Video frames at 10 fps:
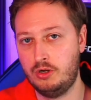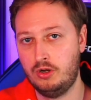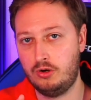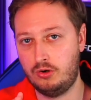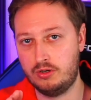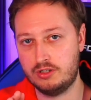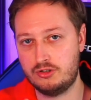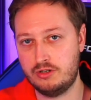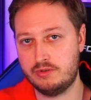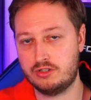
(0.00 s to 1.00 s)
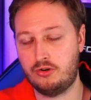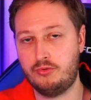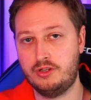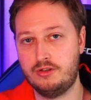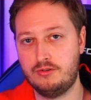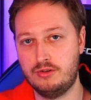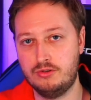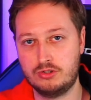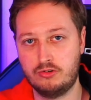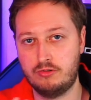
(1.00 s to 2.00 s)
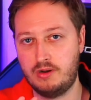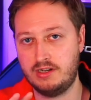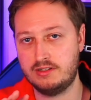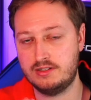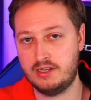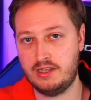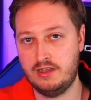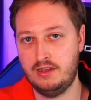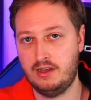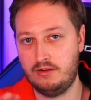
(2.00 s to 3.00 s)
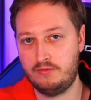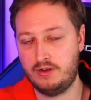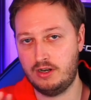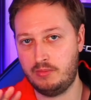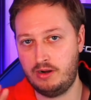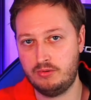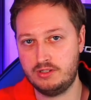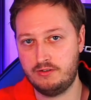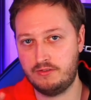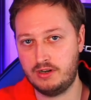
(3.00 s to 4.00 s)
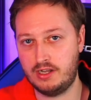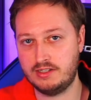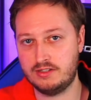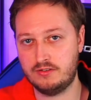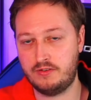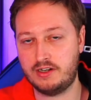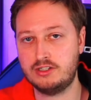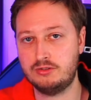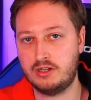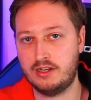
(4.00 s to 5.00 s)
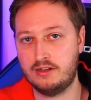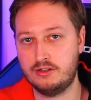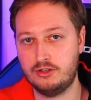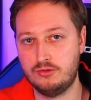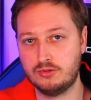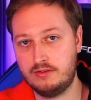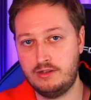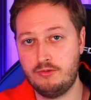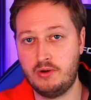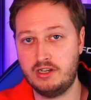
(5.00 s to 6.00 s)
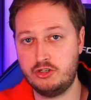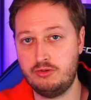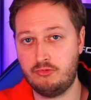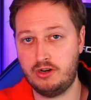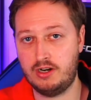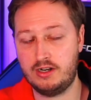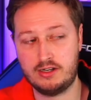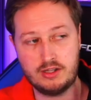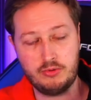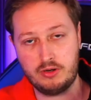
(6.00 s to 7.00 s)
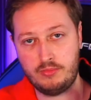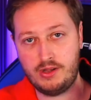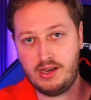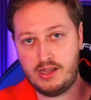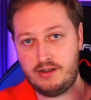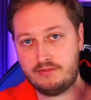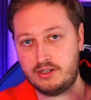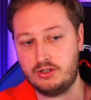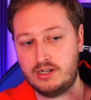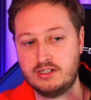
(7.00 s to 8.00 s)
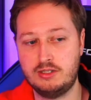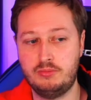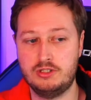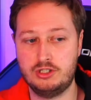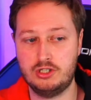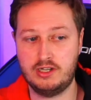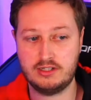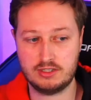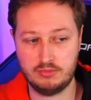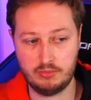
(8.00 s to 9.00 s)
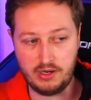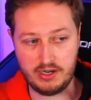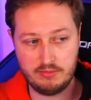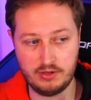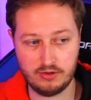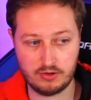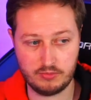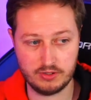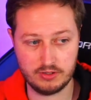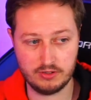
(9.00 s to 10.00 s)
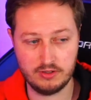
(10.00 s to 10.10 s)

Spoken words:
or in the streaming software that you use. Go from night to day and fiddle about with different lighting effects you can use. If you buy a cheap ring light like the one on my left, I could actually position that somewhere behind me or on one of the